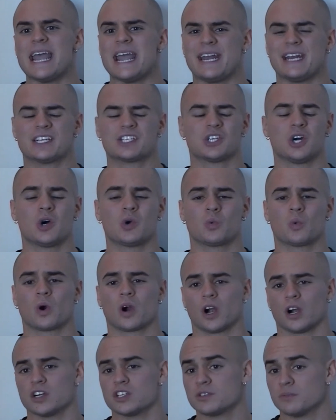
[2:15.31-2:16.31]
In his own
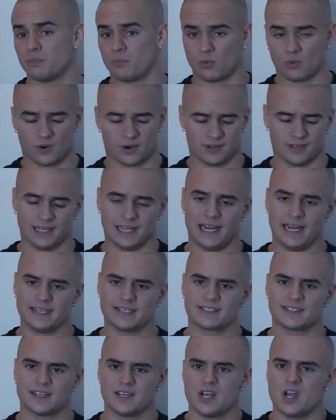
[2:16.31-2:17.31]
words, more or
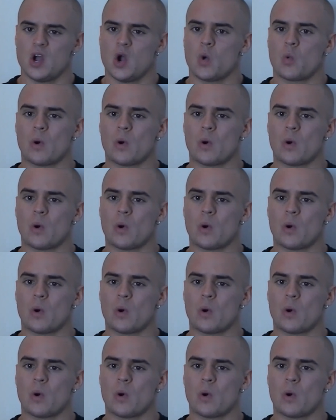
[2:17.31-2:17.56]
less,